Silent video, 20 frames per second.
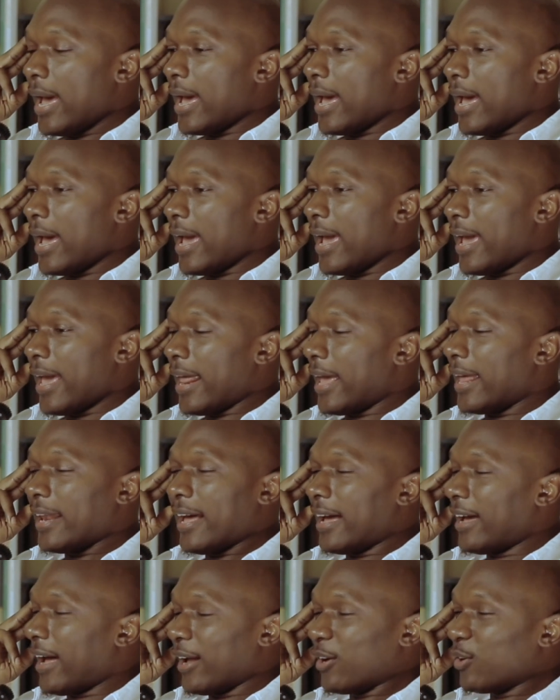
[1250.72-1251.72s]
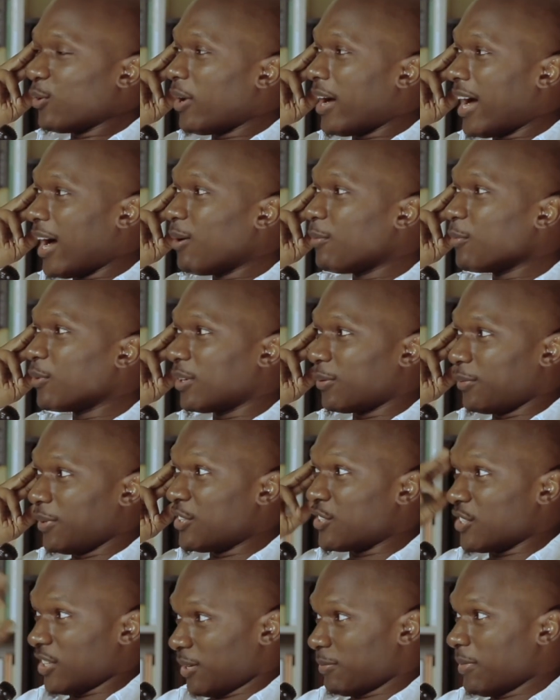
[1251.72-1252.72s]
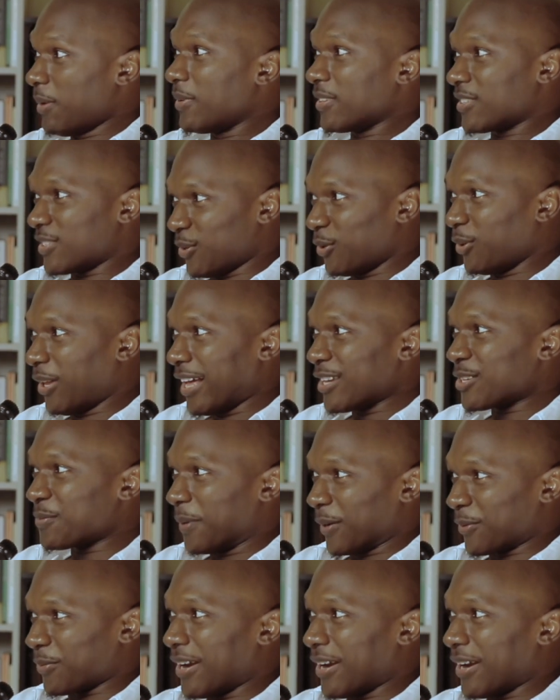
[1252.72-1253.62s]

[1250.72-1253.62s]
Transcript: and I don't know how I'm going to reach it. And maybe it's the whole aspect, right?